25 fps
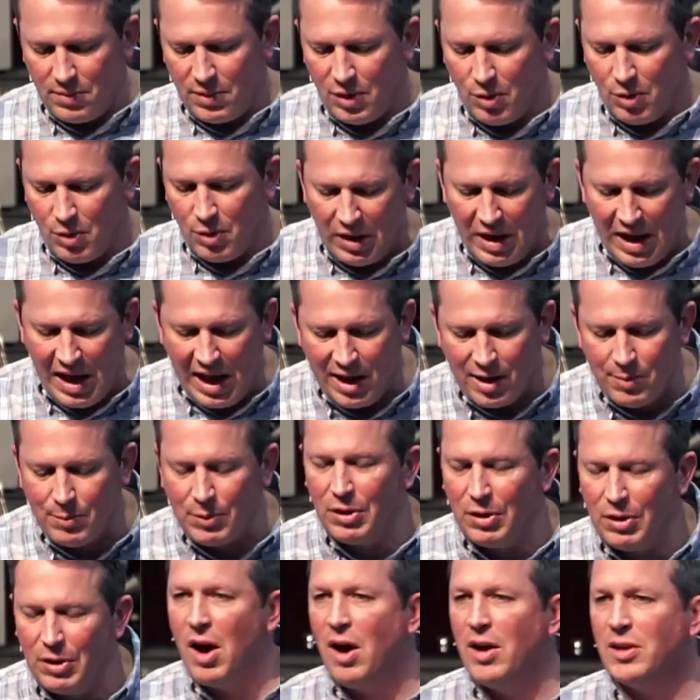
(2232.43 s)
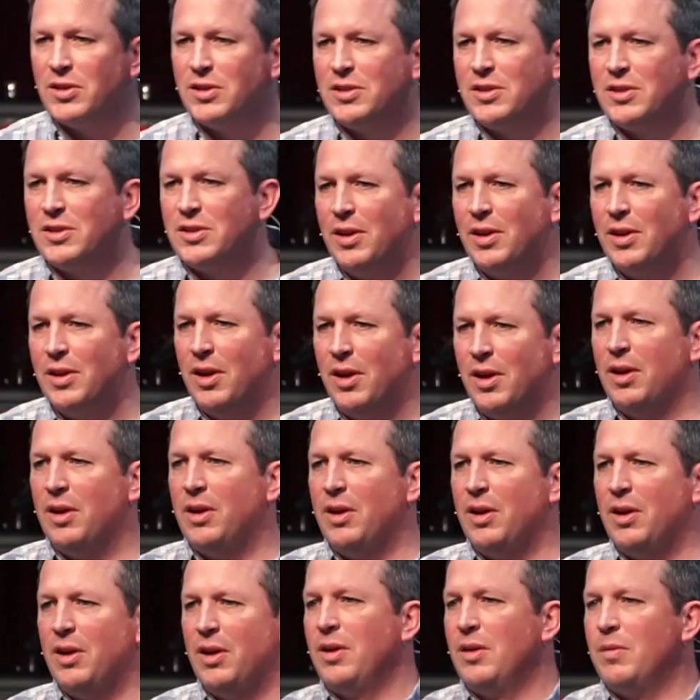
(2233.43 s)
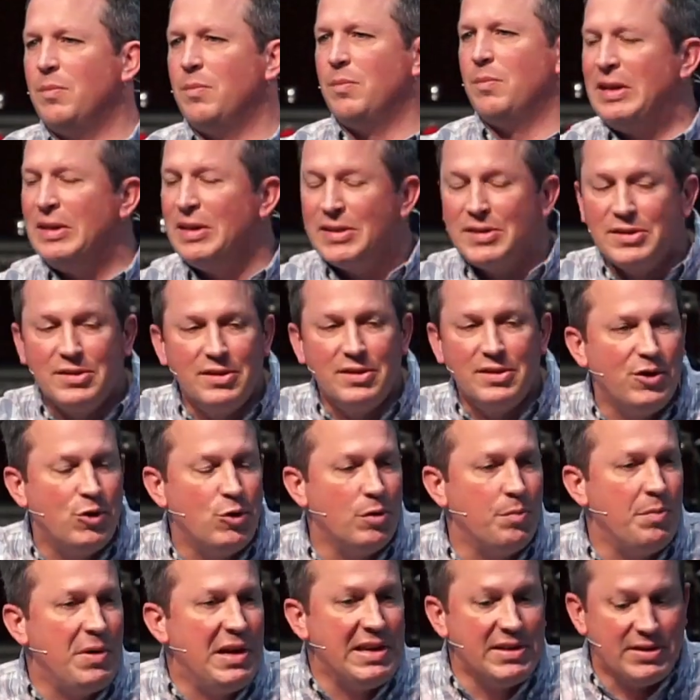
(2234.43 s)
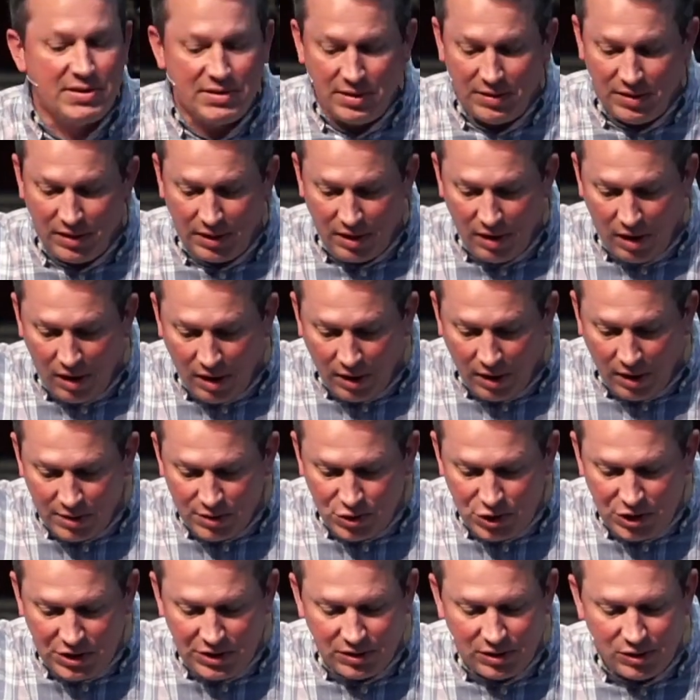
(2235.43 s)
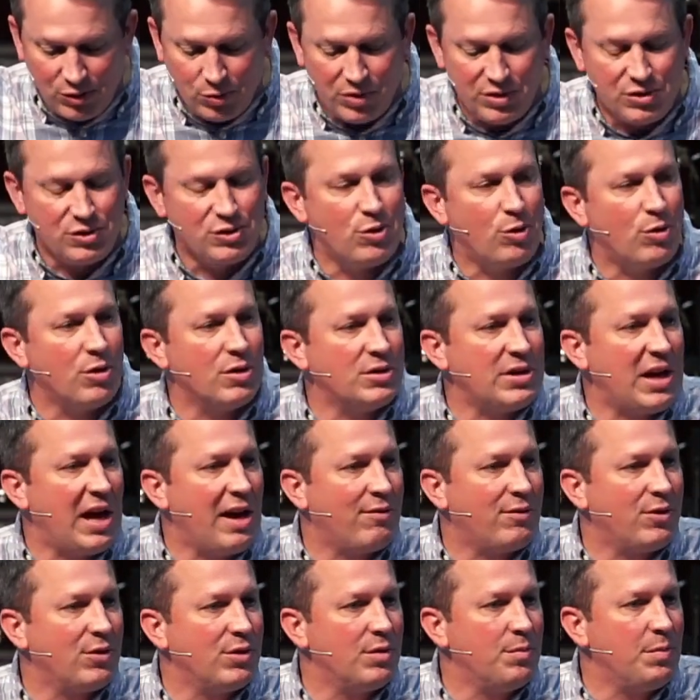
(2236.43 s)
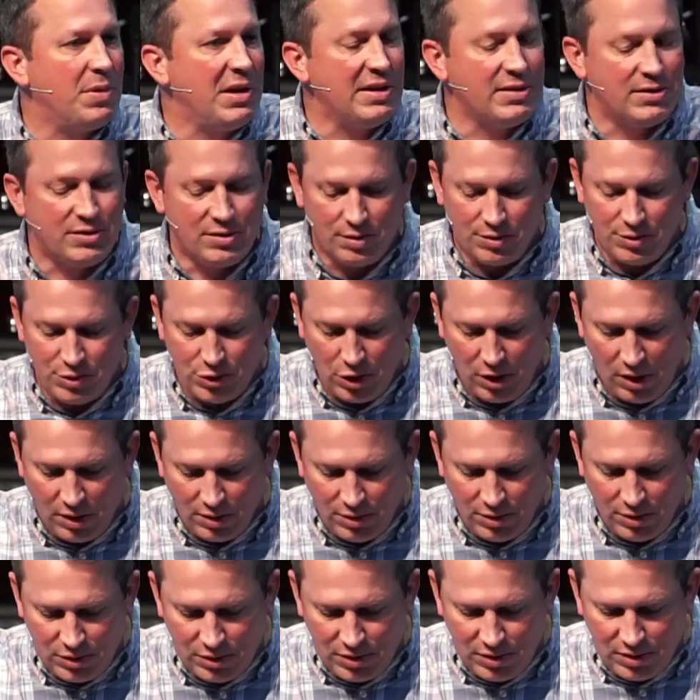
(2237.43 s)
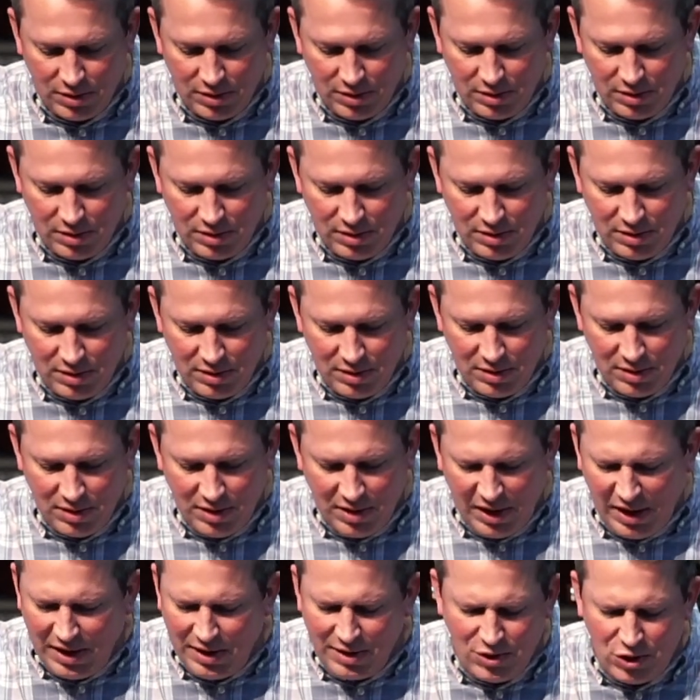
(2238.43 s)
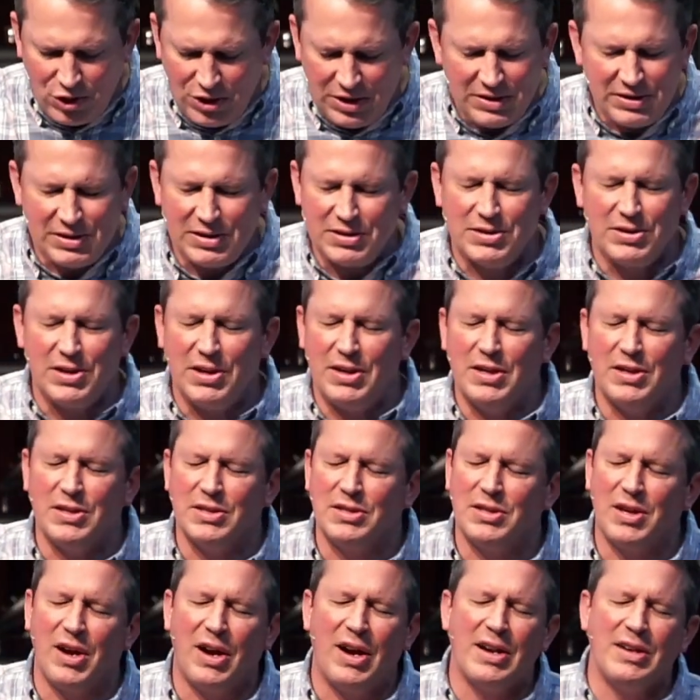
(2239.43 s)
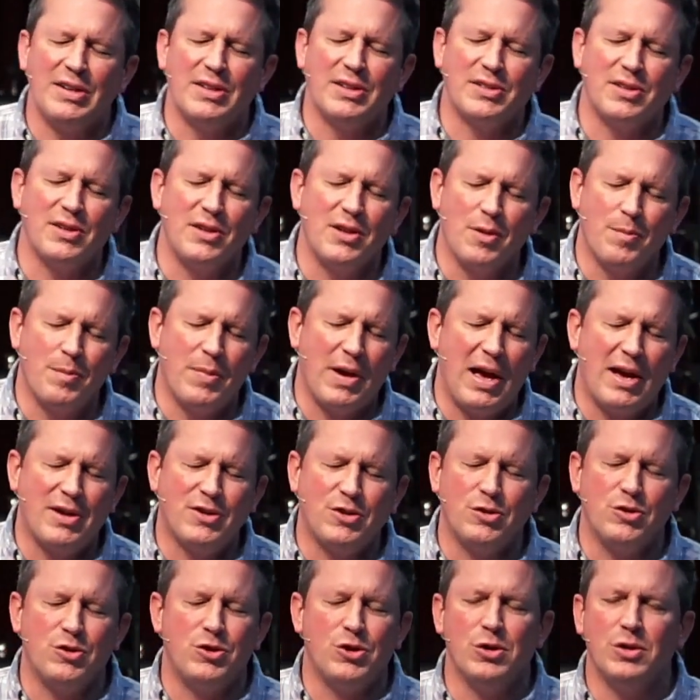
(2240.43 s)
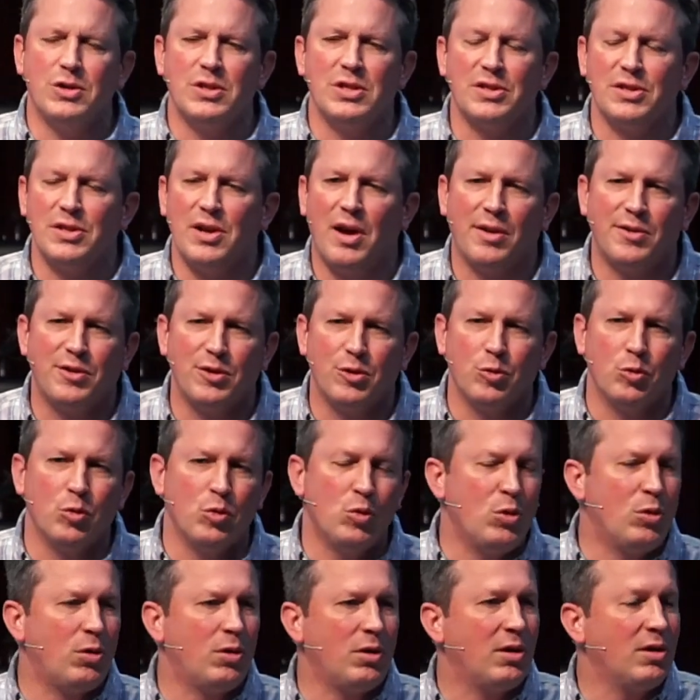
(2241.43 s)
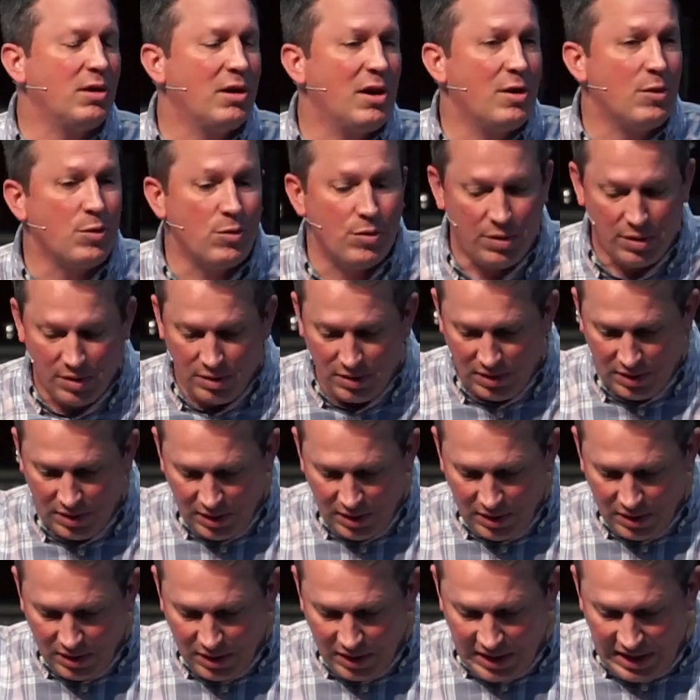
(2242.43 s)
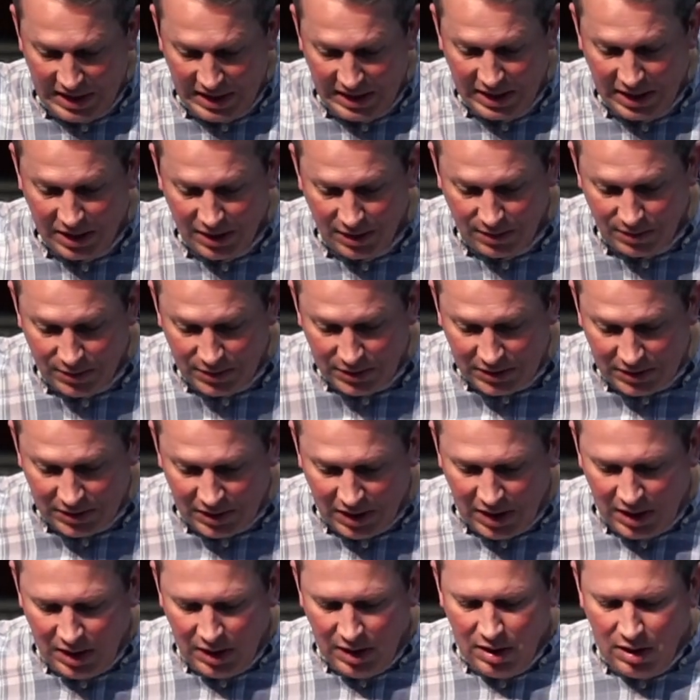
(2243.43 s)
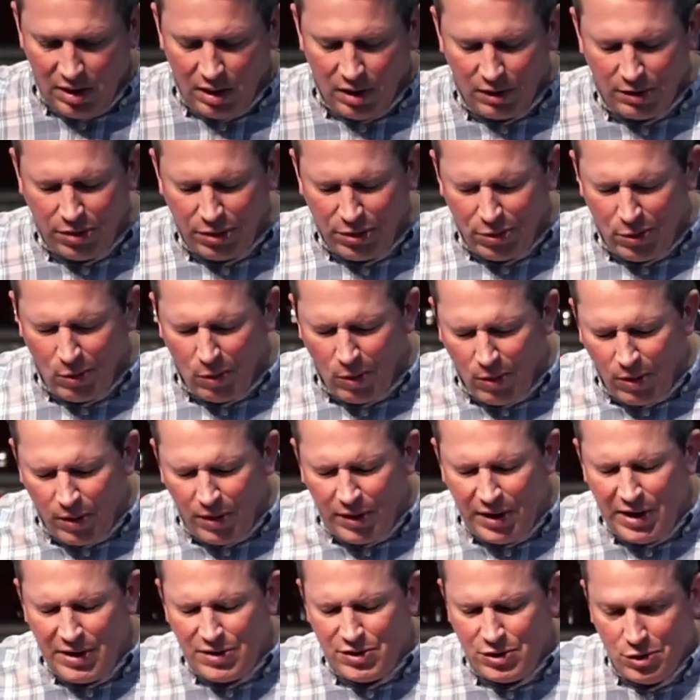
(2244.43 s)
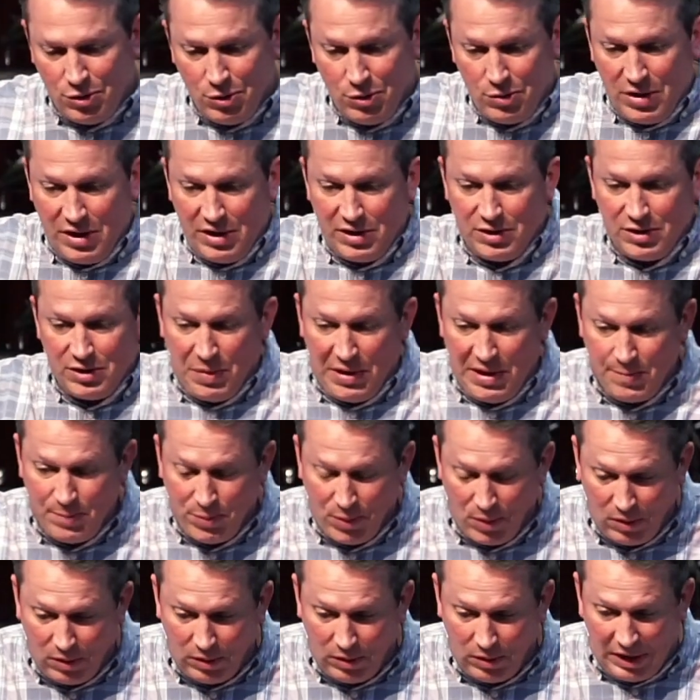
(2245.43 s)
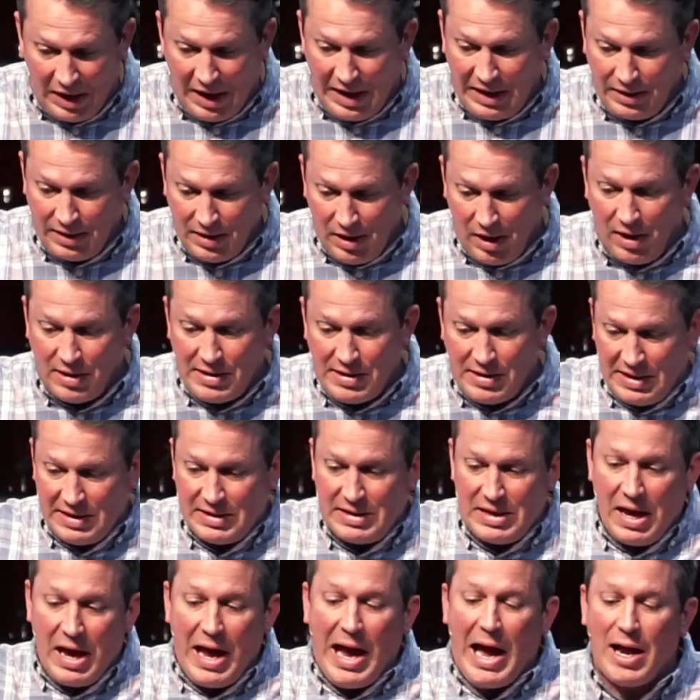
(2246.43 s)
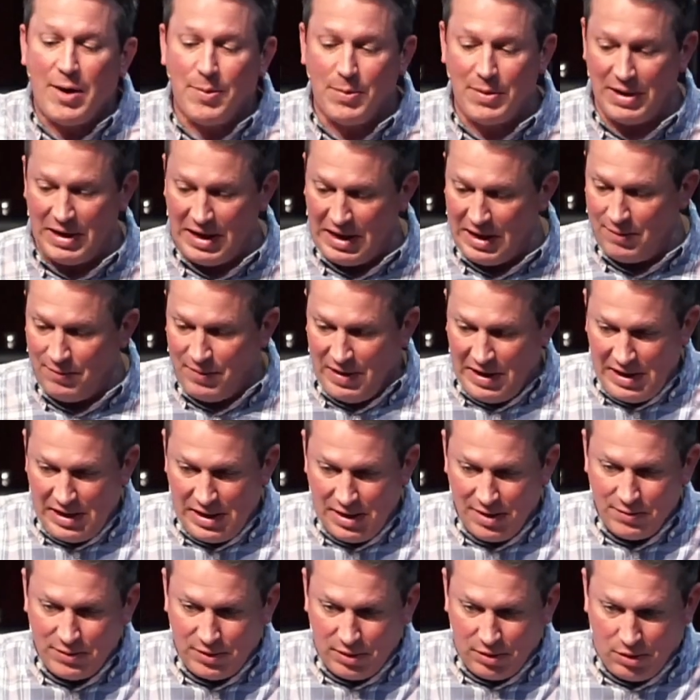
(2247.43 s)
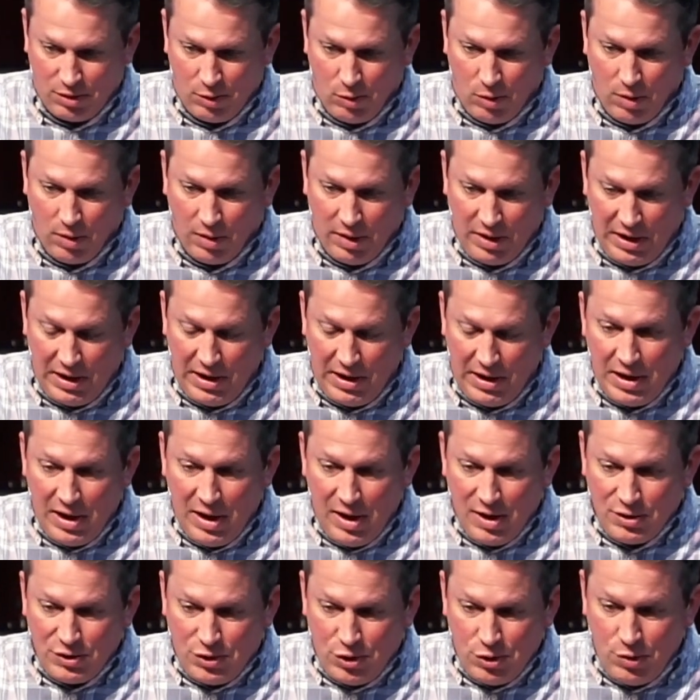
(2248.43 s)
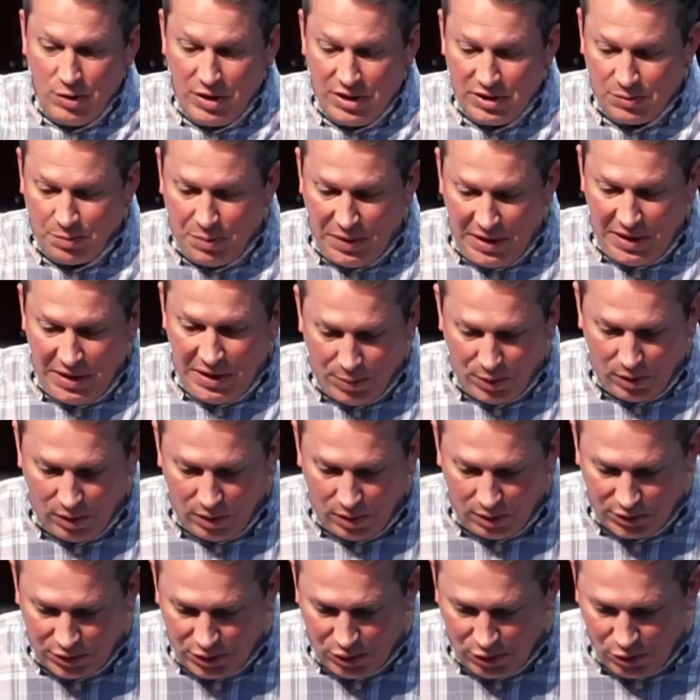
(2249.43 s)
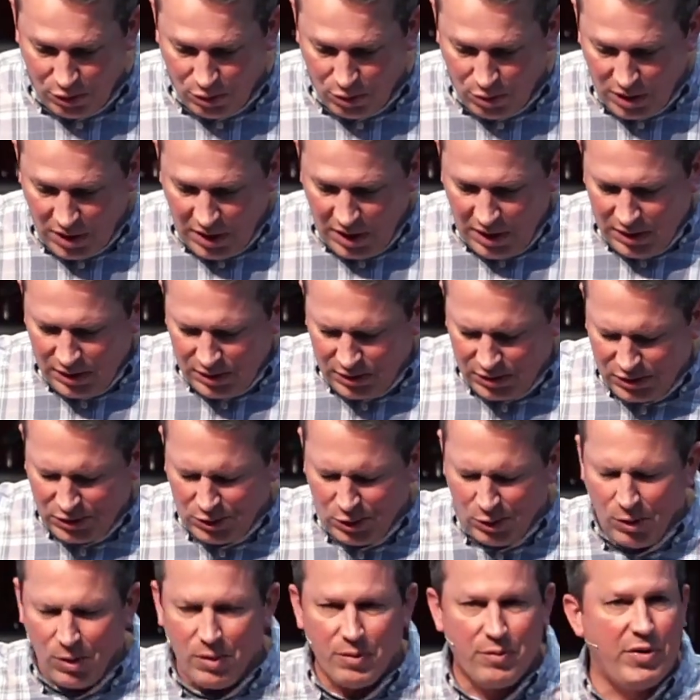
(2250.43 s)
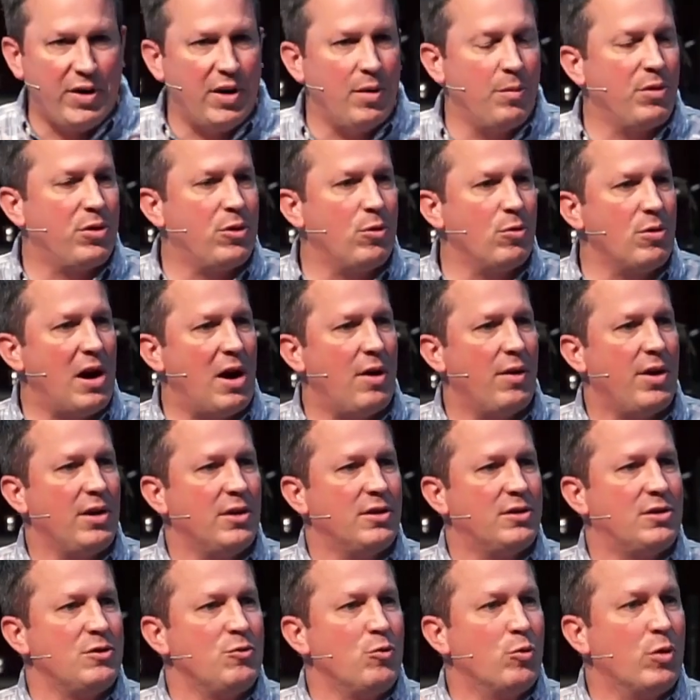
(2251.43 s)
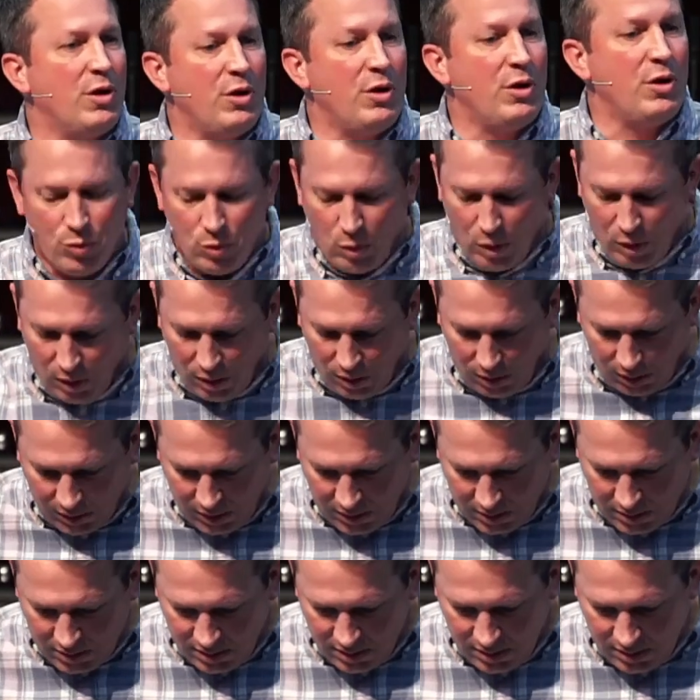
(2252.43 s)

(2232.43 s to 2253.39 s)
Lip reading: What Adam lost by listening to a beast in the garden, Jesus restores after the beasts are judged. And Jesus, in his kindness and compassion, chooses not to rule alone. He gives authority to his people, like God did to Adam and Eve. He gives authority to his people to serve him throughout his renewed world.